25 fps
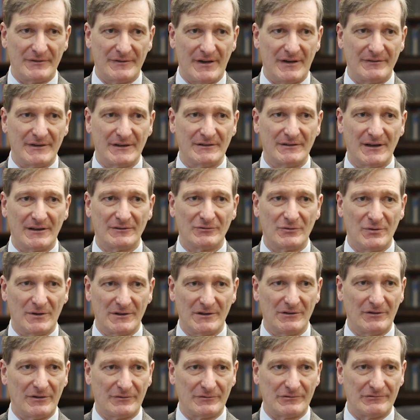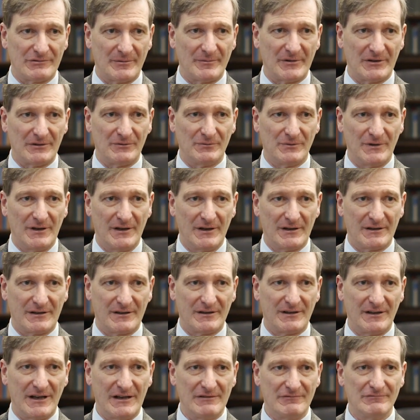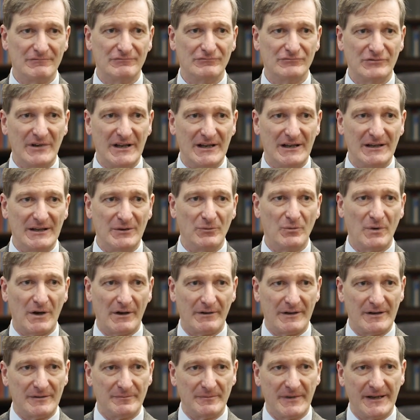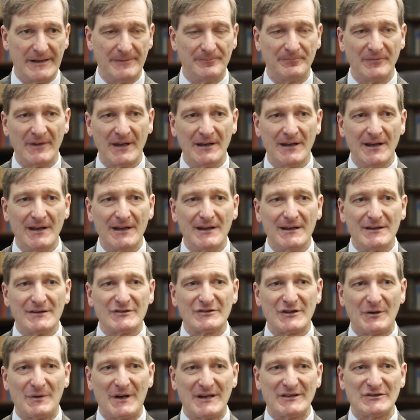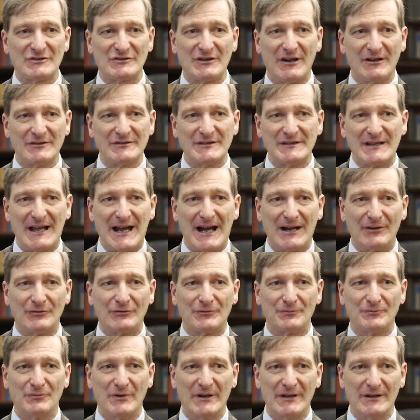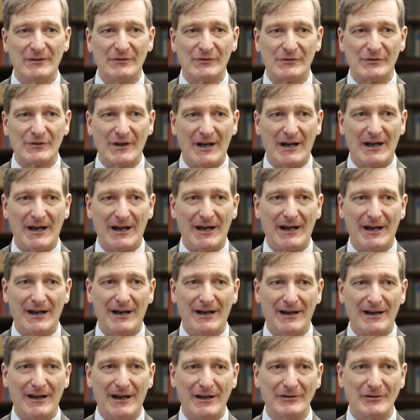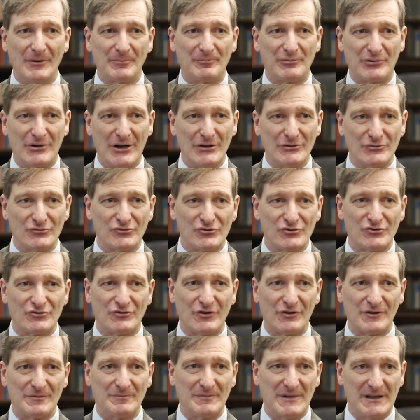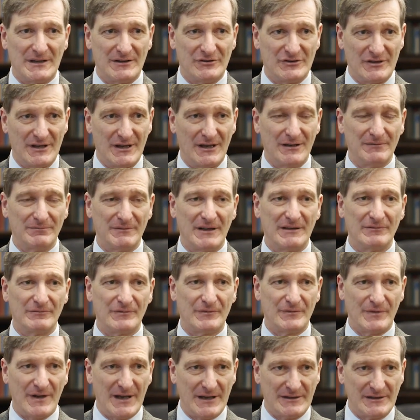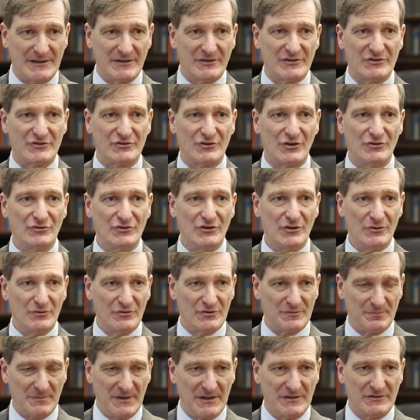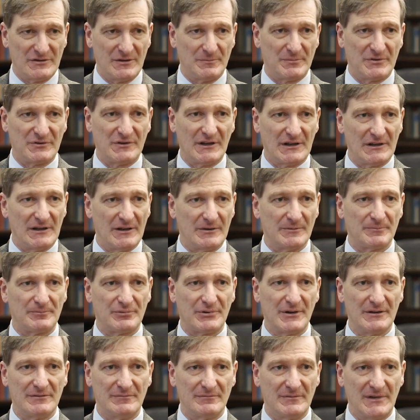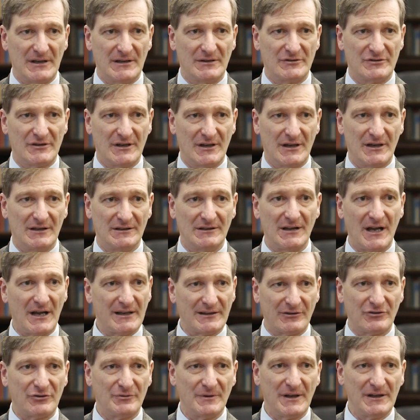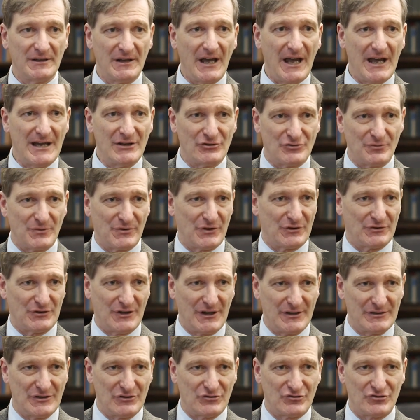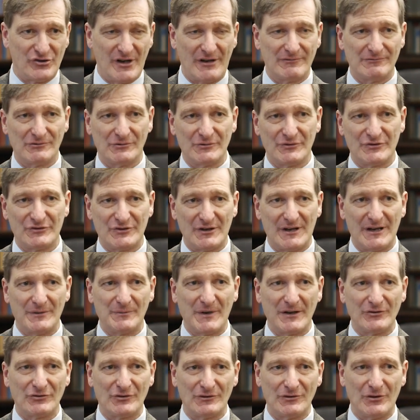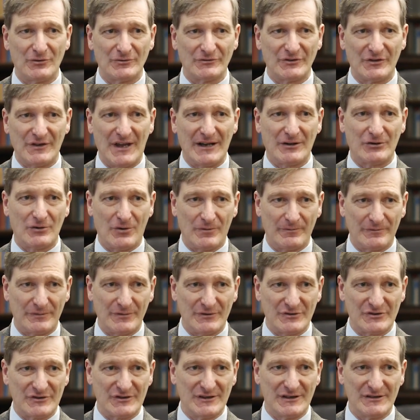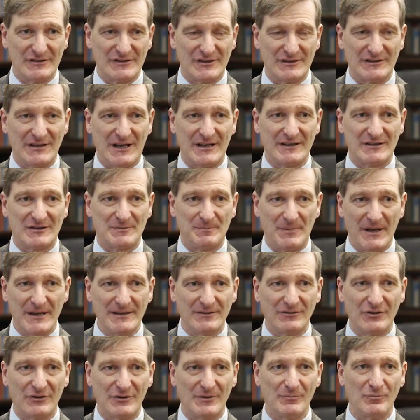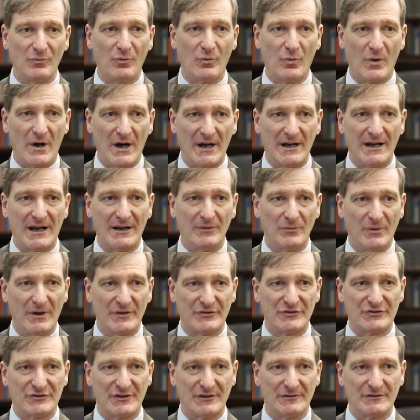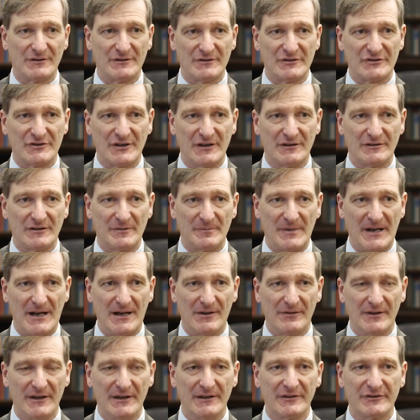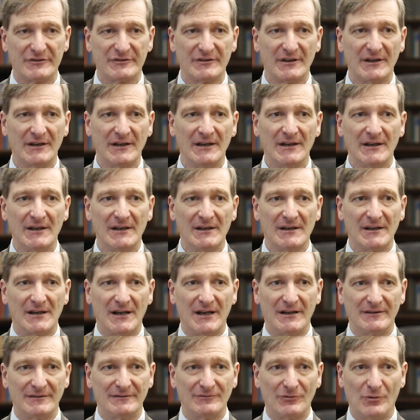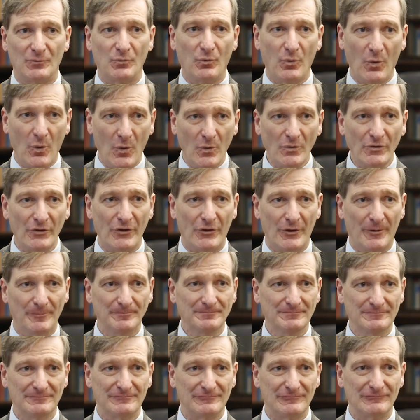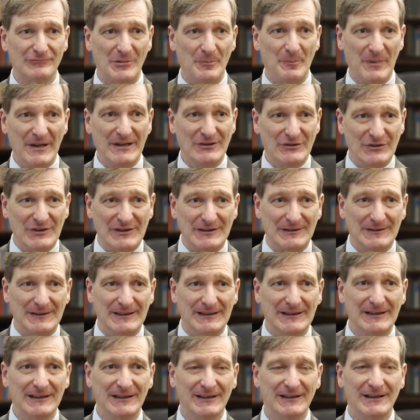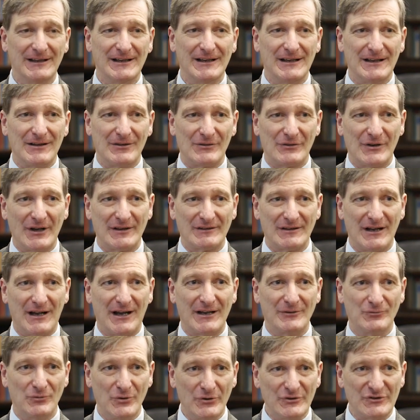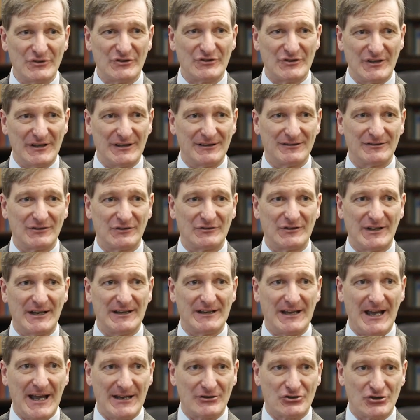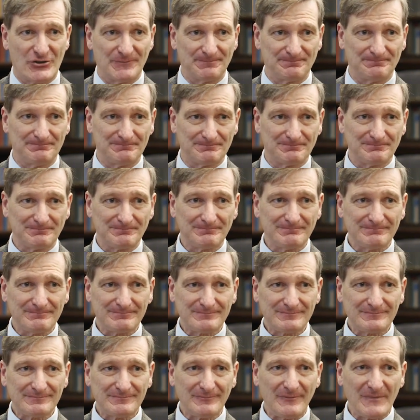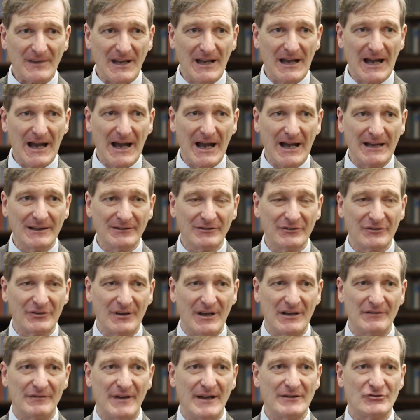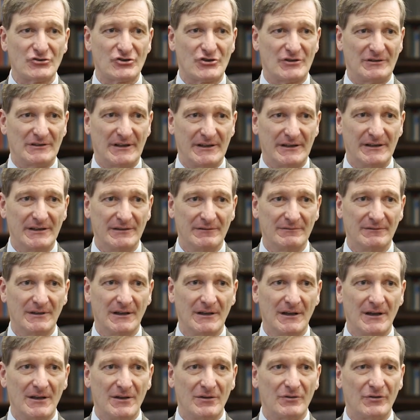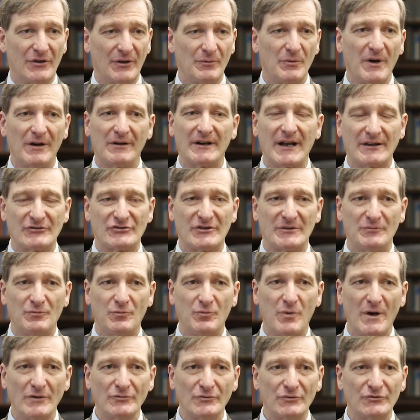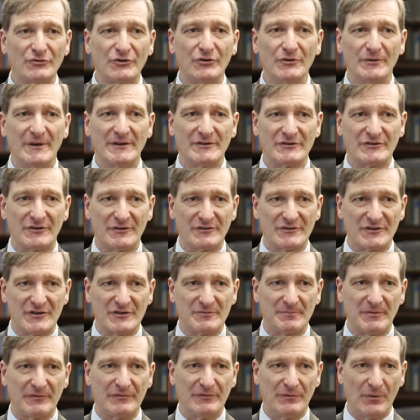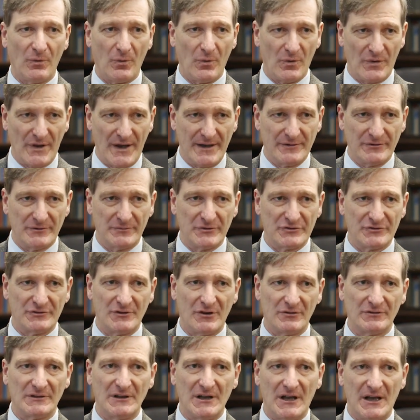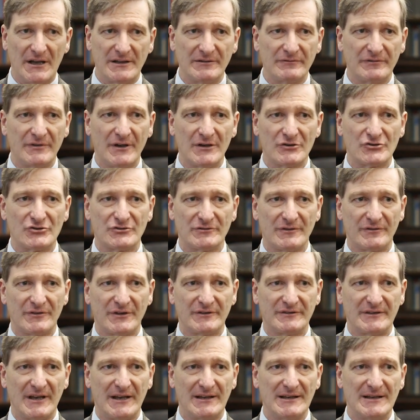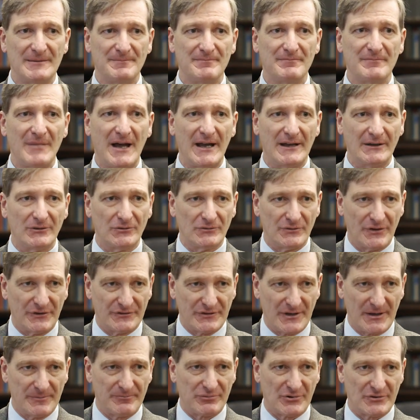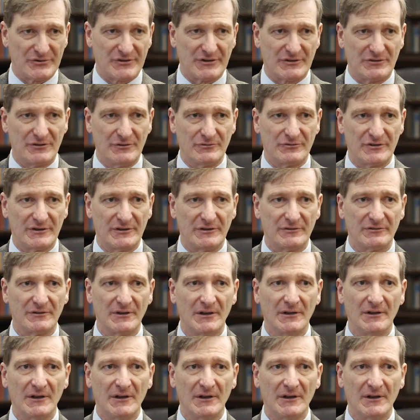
of having done quite a lot of criminal work. It really worried me. So I started out with an approach to the media. In fairness, the news media, particularly the print media, like to engage with attorneys general, so I went along to their conferences and I explained to them why I was so concerned about this and warned them repeatedly that I would seek to take action. And eventually, there were actually one or two instances before then. There was an online version of the Daily Mail that I prosecuted